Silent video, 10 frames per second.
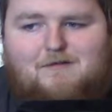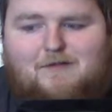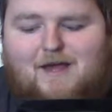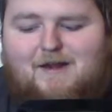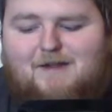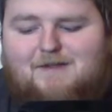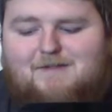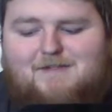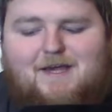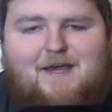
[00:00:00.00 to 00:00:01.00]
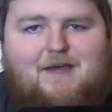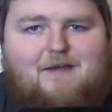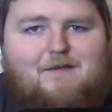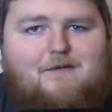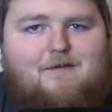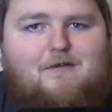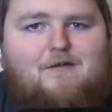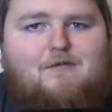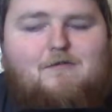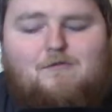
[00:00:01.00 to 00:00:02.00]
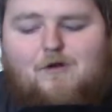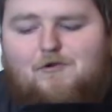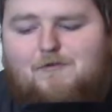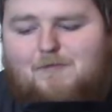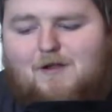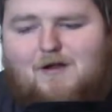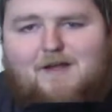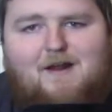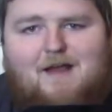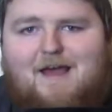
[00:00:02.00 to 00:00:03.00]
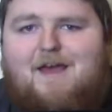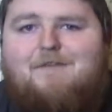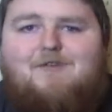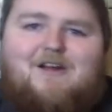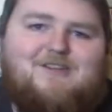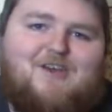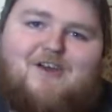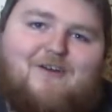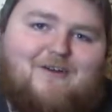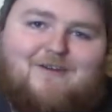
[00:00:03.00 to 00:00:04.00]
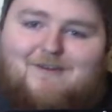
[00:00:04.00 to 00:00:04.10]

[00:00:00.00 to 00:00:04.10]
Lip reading: That is a roadblock and a half right there.